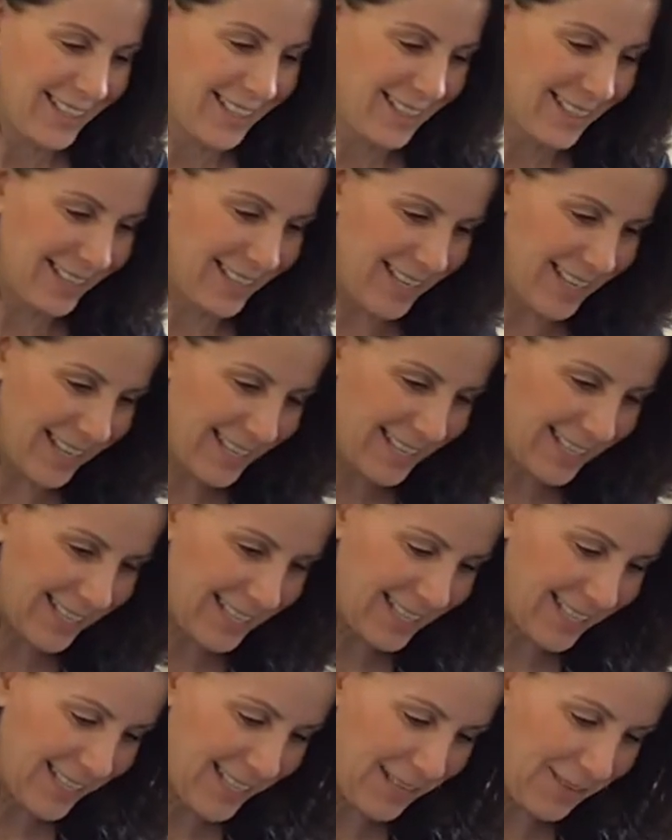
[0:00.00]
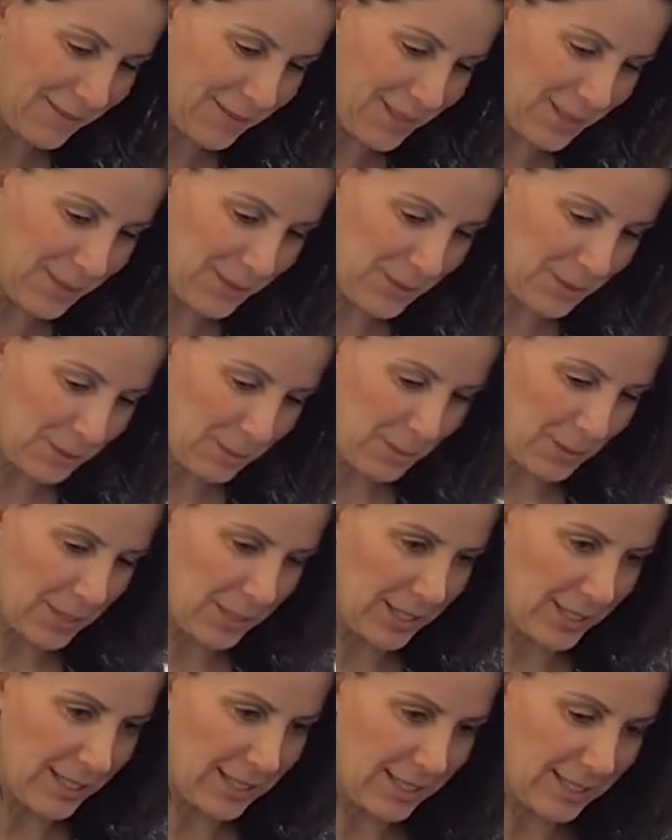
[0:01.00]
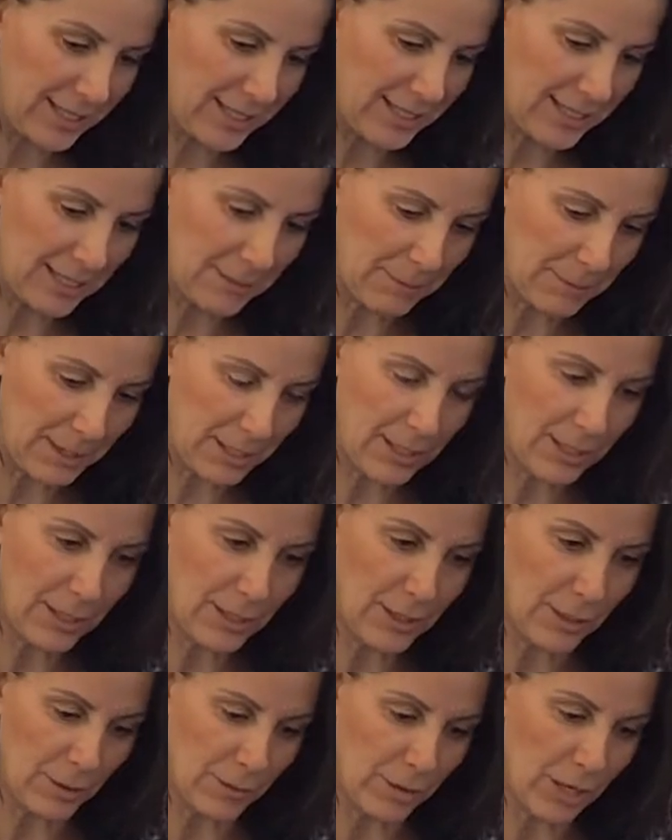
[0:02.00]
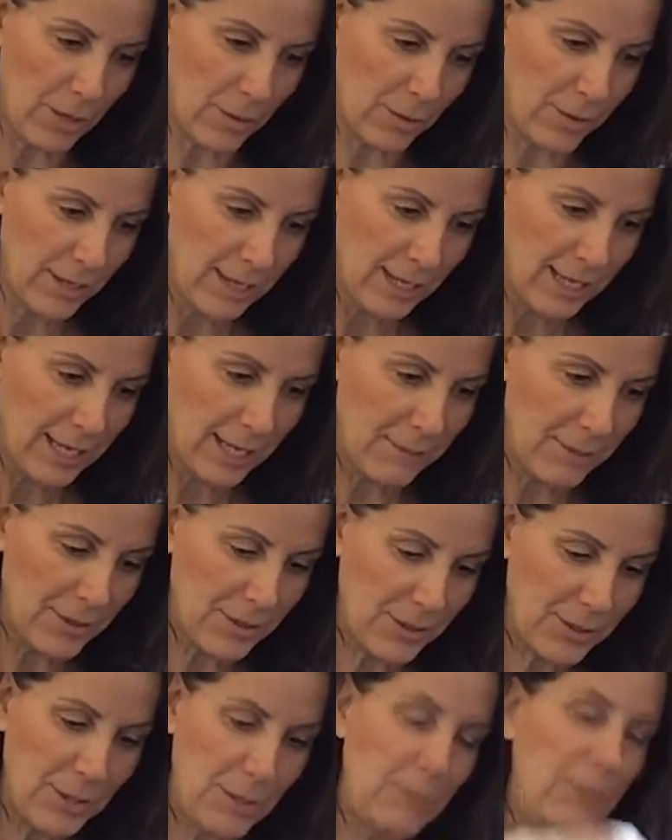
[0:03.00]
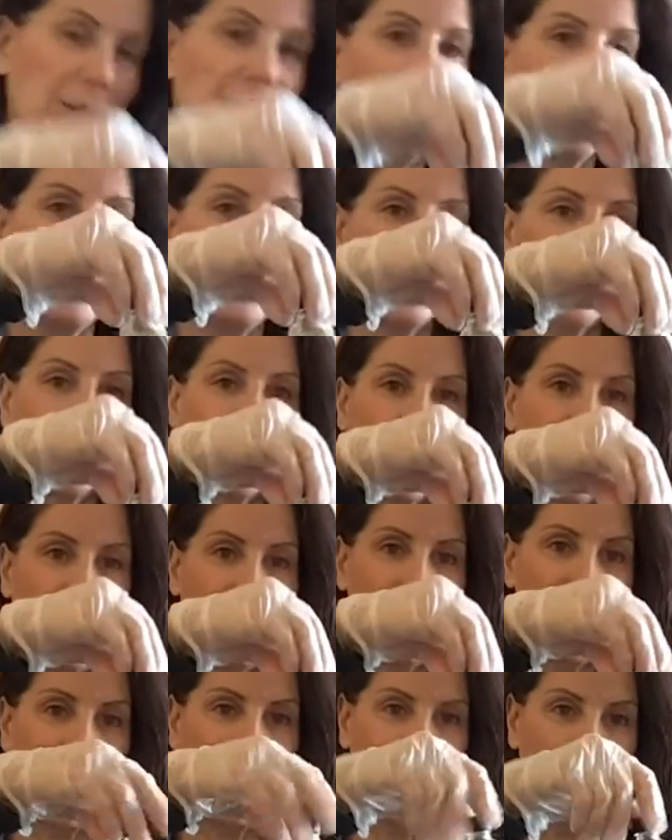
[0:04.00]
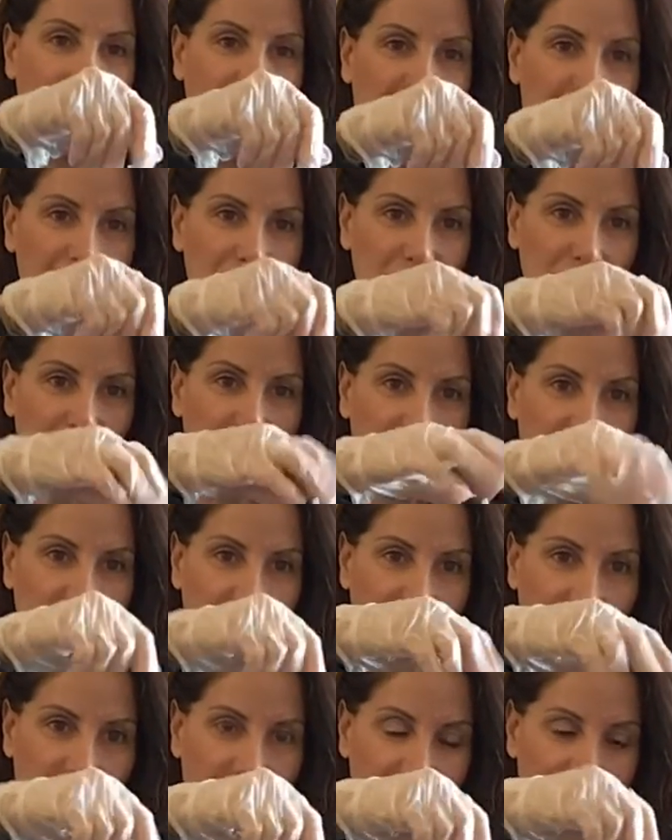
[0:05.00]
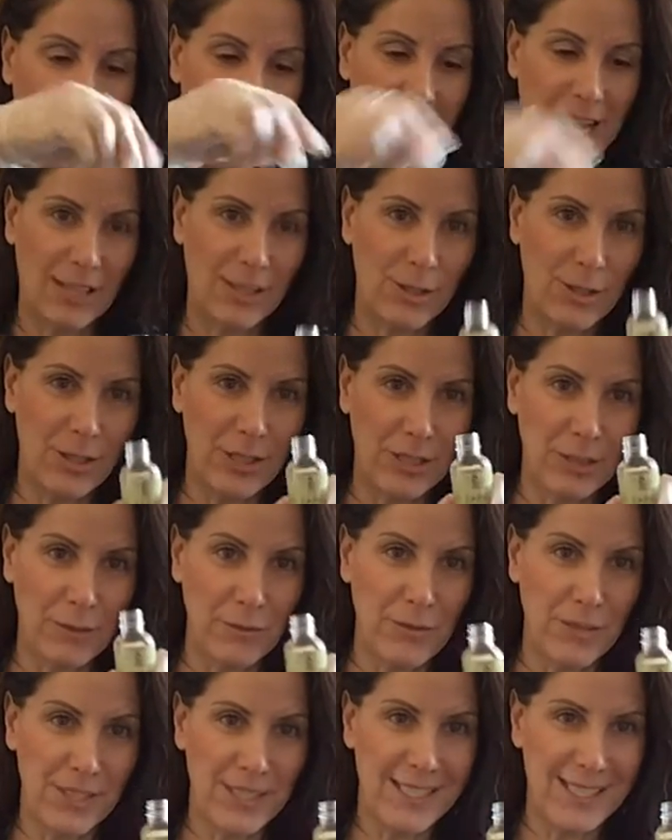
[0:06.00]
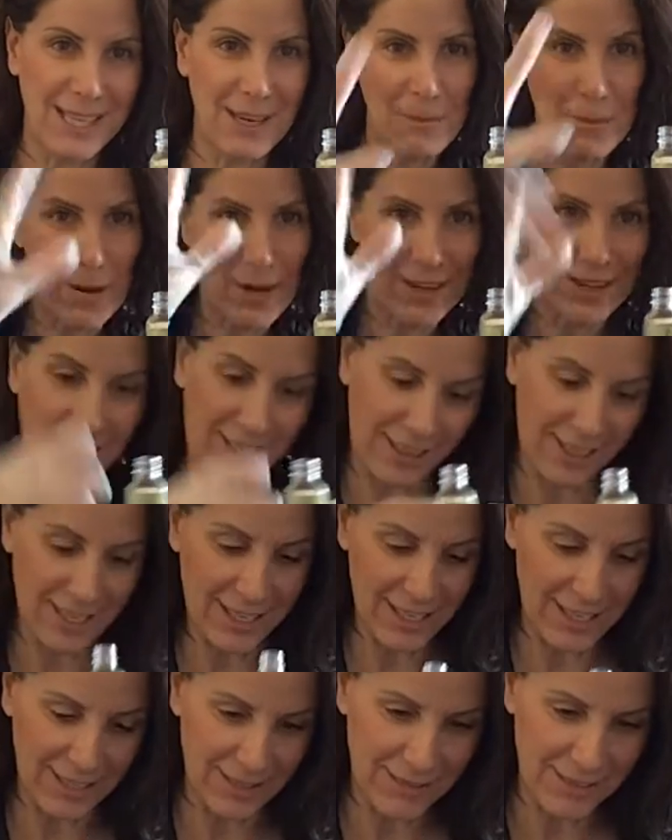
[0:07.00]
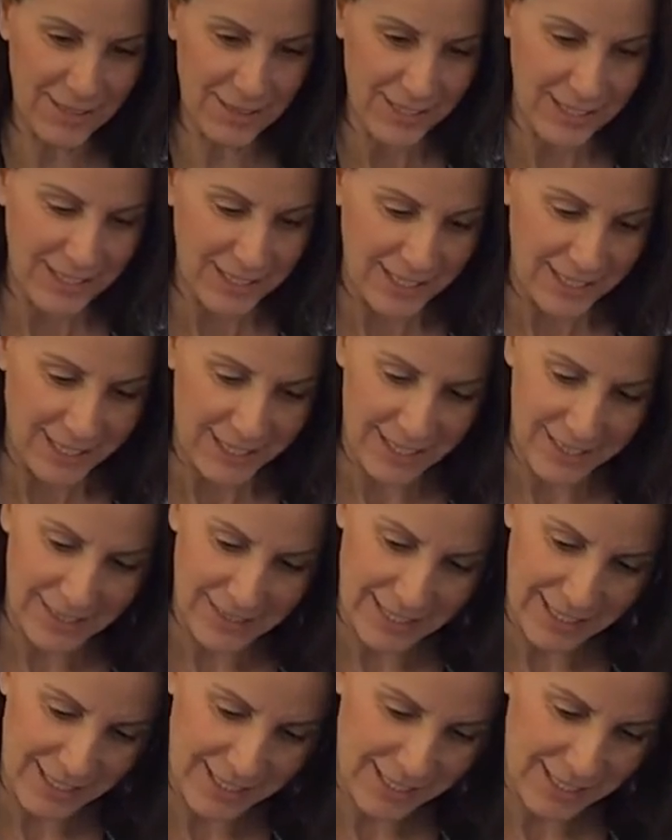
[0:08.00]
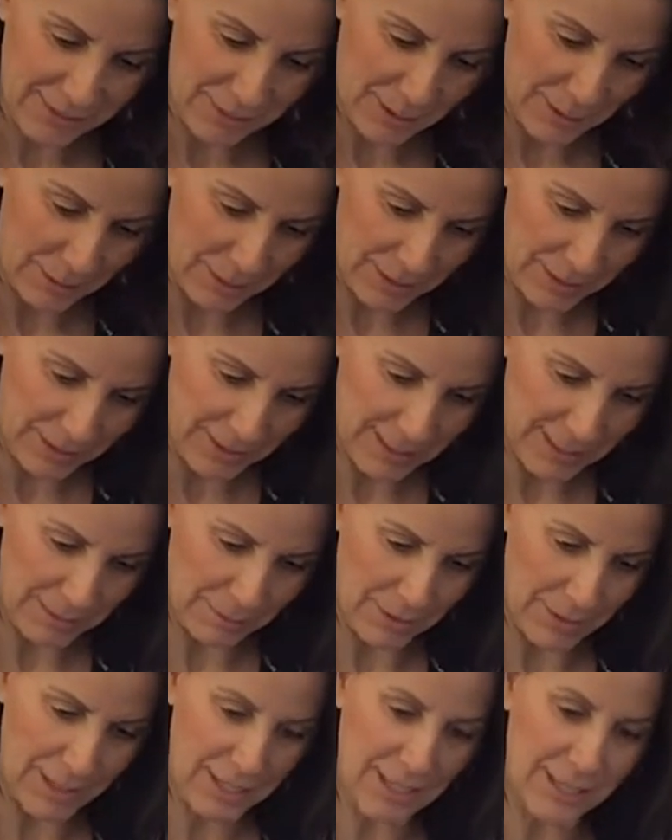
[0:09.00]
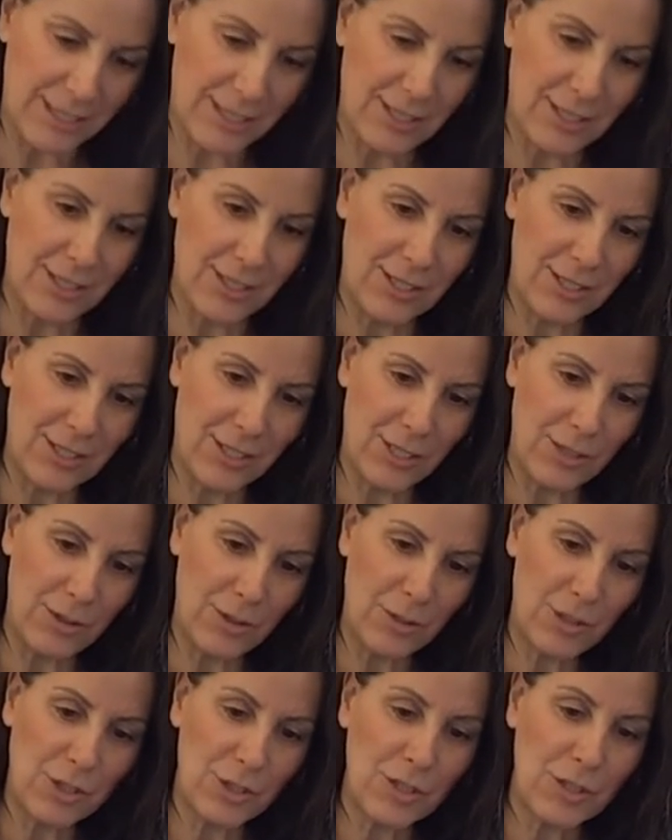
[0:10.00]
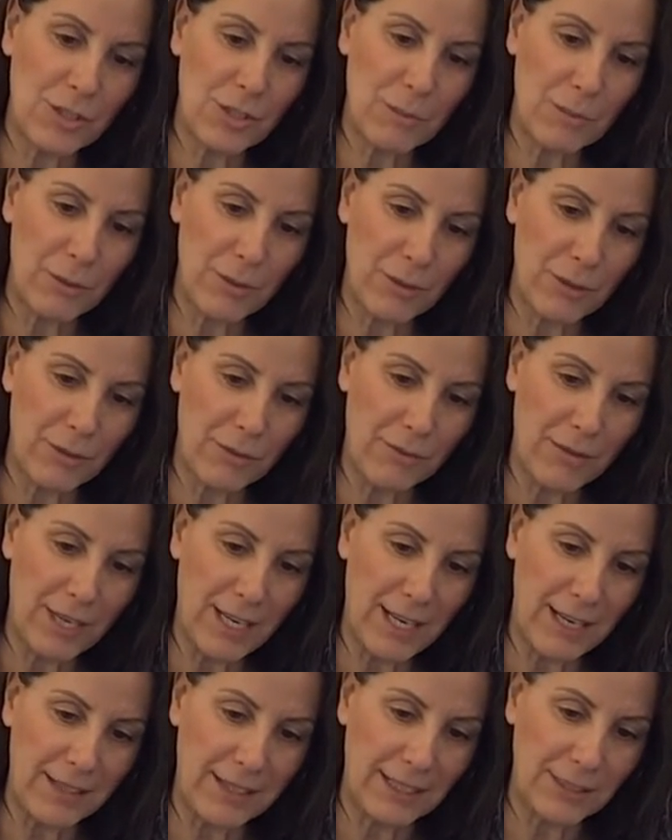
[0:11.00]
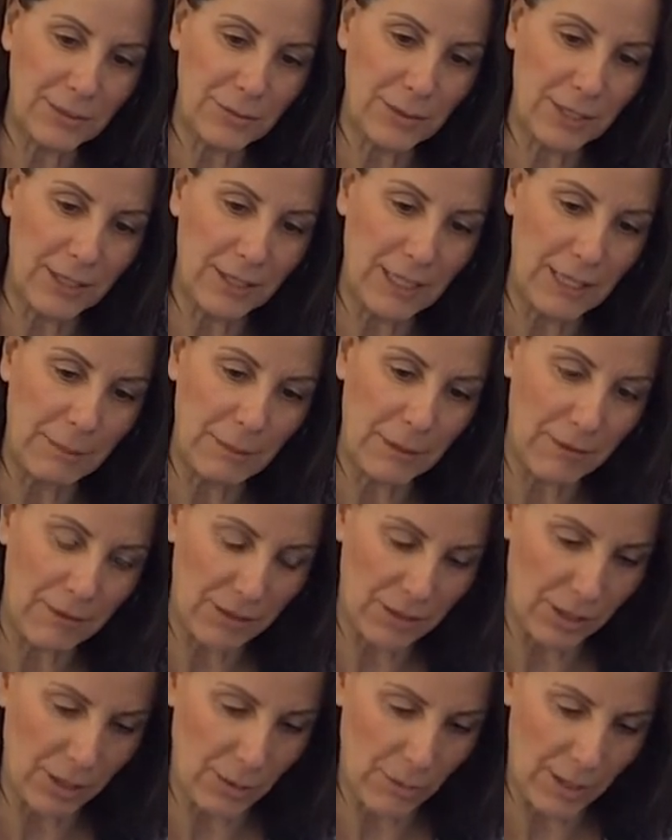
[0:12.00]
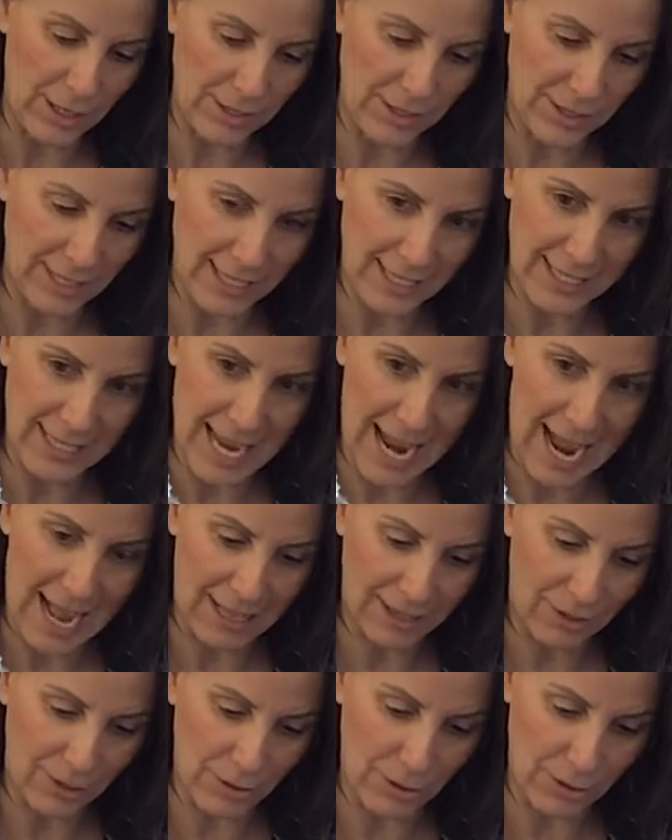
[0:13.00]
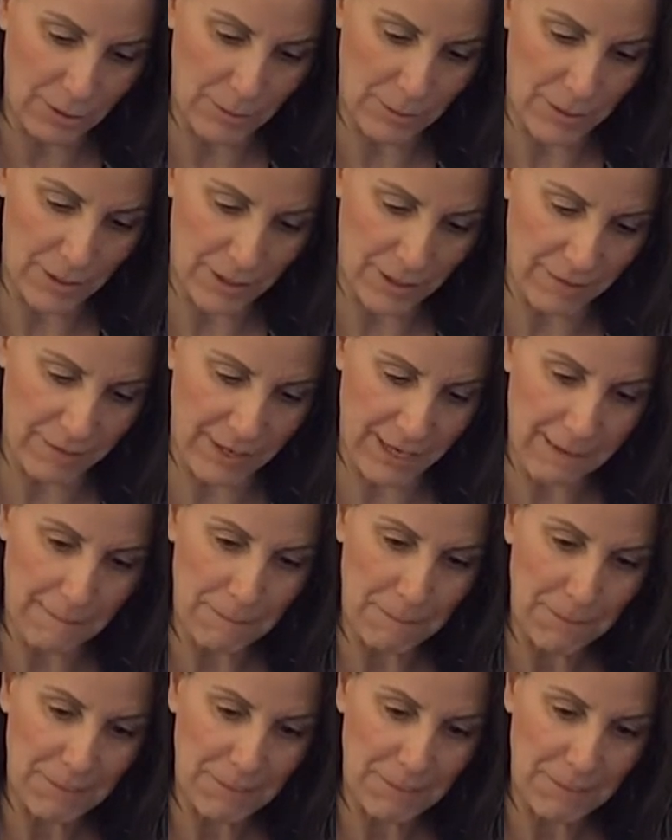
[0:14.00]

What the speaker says: Next, I'm going to put in some clove. Oh, I'm also going to put in this natural alcohol. I don't know if you see I'm wearing gloves. Alright, so I'm going to put in some of this also just to purify, and that's really to keep everything away. So that's the alcohol part of it.